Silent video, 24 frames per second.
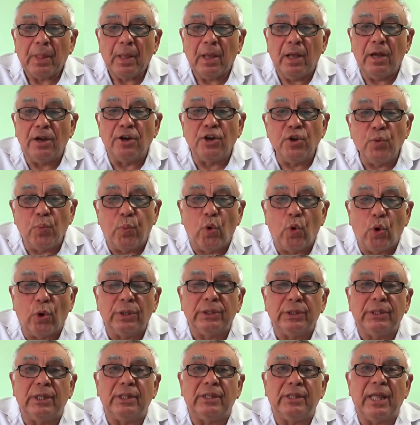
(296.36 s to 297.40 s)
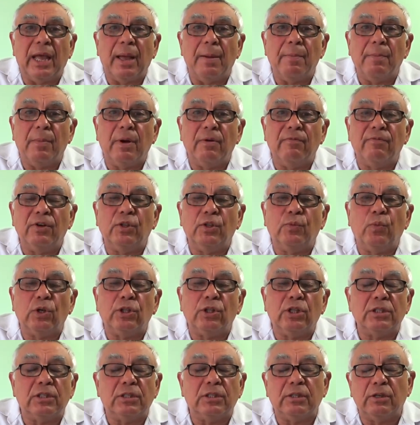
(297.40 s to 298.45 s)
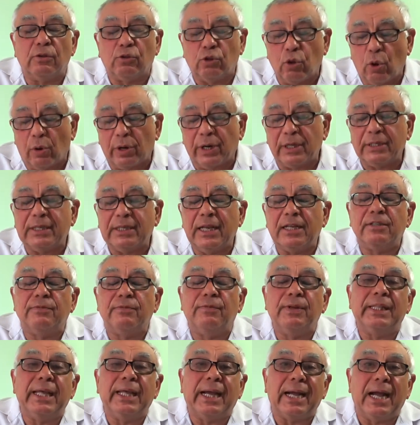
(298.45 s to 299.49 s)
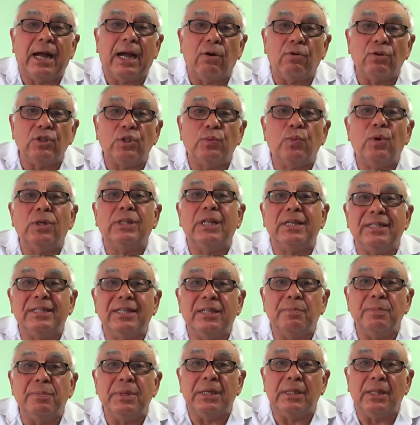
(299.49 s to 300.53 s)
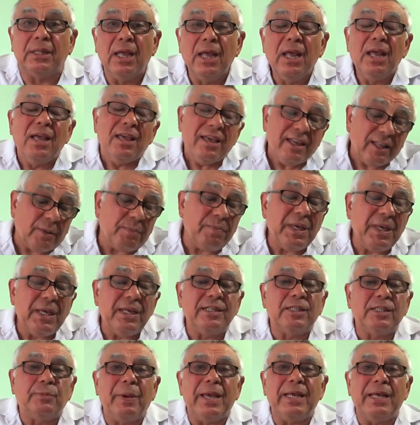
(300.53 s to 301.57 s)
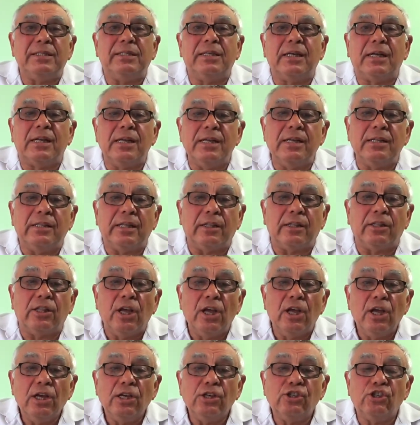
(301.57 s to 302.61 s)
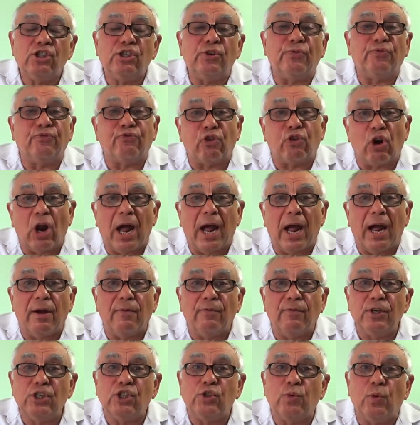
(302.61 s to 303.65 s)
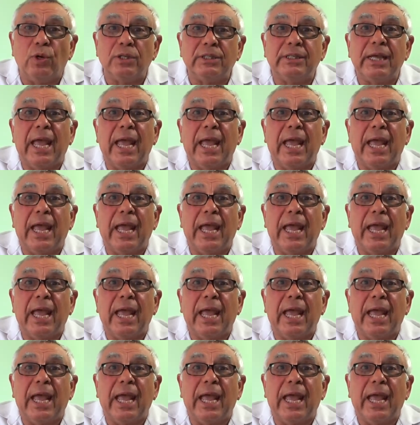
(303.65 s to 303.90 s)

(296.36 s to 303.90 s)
rewarded them with what is, Torah says with the house. What does it mean? It means basically that Shifra, which was